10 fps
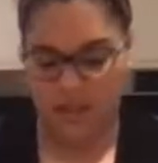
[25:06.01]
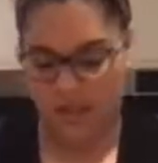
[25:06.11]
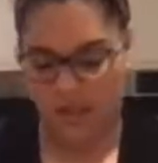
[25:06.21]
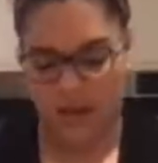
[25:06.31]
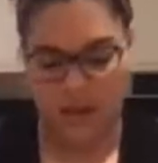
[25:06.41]

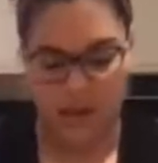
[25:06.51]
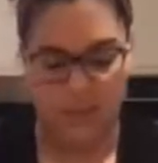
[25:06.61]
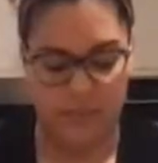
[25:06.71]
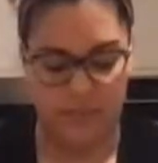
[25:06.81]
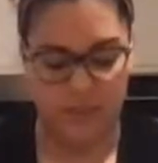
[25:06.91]
So I'm
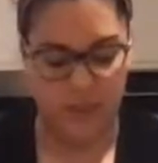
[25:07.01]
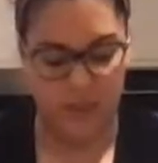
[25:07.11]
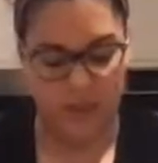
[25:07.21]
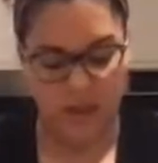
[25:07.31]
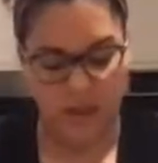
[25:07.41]

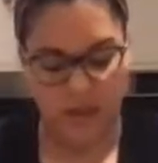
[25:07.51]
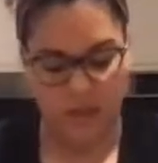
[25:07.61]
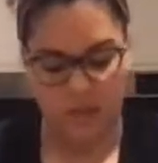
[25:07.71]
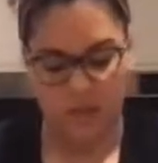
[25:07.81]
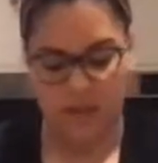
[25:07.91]

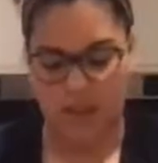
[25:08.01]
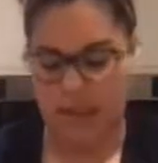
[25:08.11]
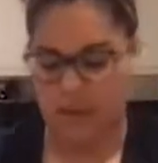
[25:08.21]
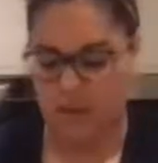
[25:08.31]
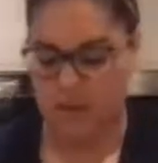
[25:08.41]
just going to
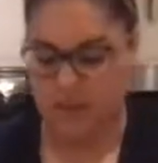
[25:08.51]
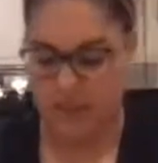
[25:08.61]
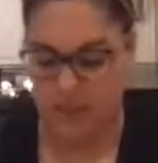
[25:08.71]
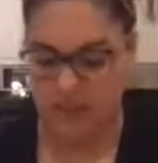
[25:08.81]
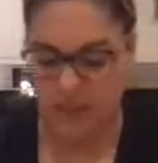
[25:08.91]
get some
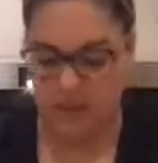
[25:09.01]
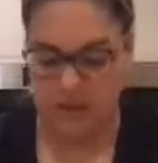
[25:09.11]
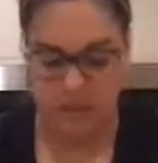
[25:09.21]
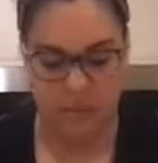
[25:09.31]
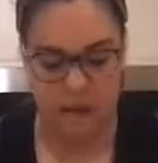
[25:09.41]
icing,
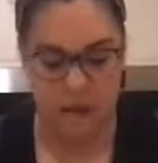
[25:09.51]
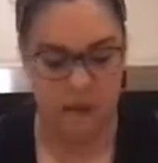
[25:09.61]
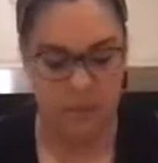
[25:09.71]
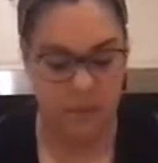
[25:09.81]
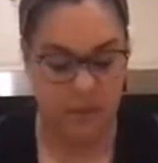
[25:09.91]
put it
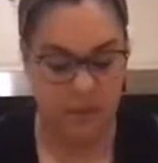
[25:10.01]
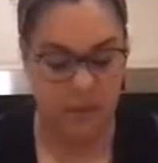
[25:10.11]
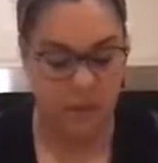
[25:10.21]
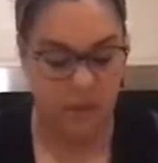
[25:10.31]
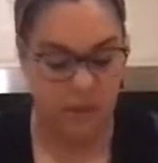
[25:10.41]
on, whichever
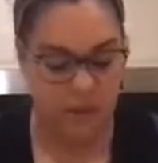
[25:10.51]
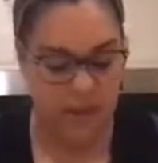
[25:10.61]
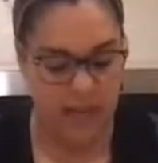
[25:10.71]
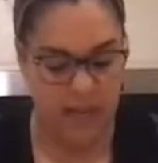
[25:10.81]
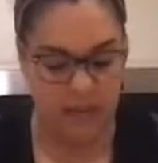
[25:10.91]
one you want the
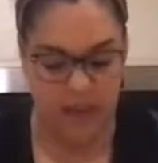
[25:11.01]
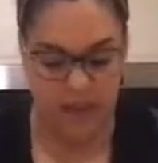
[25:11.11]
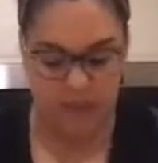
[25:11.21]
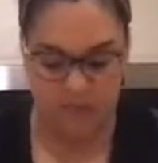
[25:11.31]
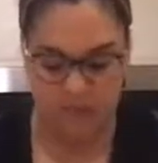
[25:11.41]
base to
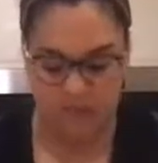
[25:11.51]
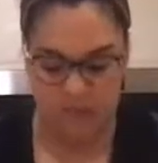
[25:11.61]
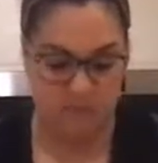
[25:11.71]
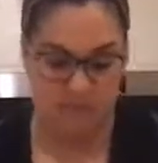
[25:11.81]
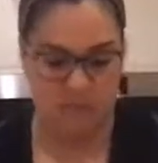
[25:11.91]
be.
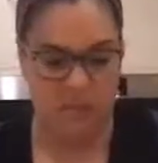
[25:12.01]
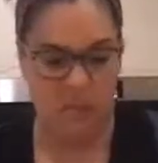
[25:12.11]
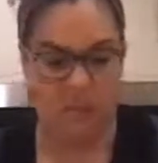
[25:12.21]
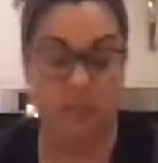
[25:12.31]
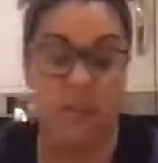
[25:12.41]

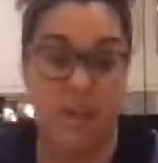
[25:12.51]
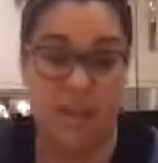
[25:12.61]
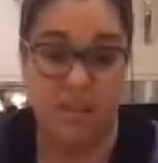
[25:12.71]
Doesn't really matter.